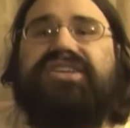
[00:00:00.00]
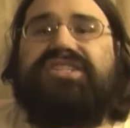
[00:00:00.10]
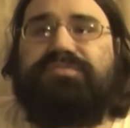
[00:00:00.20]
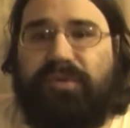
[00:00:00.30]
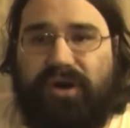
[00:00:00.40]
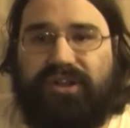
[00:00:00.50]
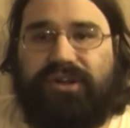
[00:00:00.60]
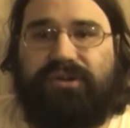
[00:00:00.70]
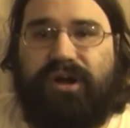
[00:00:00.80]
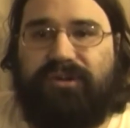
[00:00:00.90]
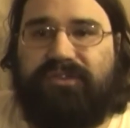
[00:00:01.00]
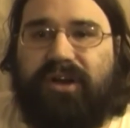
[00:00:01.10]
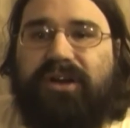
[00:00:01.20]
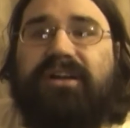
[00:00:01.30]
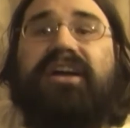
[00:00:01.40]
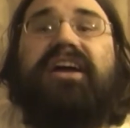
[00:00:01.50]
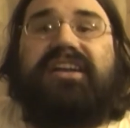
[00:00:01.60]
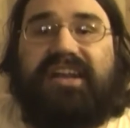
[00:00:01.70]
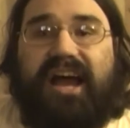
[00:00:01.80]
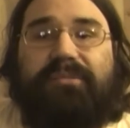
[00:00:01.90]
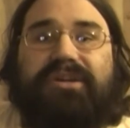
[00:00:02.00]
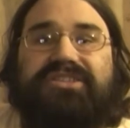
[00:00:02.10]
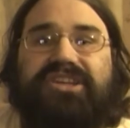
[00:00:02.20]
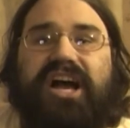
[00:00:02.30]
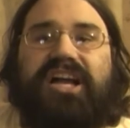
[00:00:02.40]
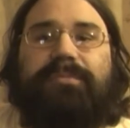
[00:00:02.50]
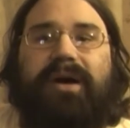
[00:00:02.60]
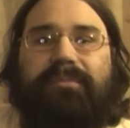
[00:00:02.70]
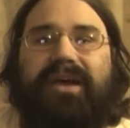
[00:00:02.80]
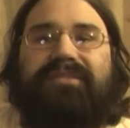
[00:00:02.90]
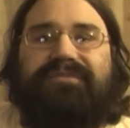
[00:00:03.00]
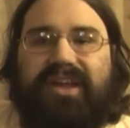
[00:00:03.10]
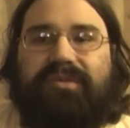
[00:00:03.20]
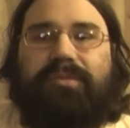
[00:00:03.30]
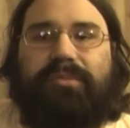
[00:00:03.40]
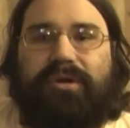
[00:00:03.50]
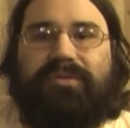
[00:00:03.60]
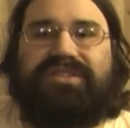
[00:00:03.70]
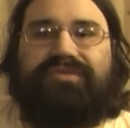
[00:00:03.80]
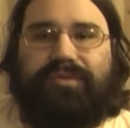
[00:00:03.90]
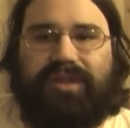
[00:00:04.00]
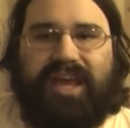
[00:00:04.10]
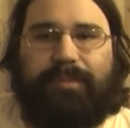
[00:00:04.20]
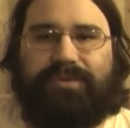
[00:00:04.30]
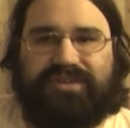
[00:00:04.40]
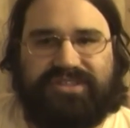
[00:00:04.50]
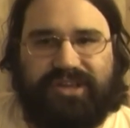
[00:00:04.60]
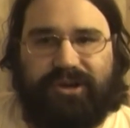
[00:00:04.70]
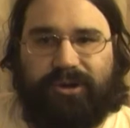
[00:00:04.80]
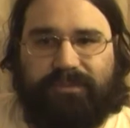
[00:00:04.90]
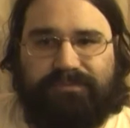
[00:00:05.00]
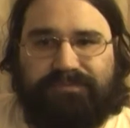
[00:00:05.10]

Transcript: Spoiler over. Now I'm going to talk about my favorite moments from the episode.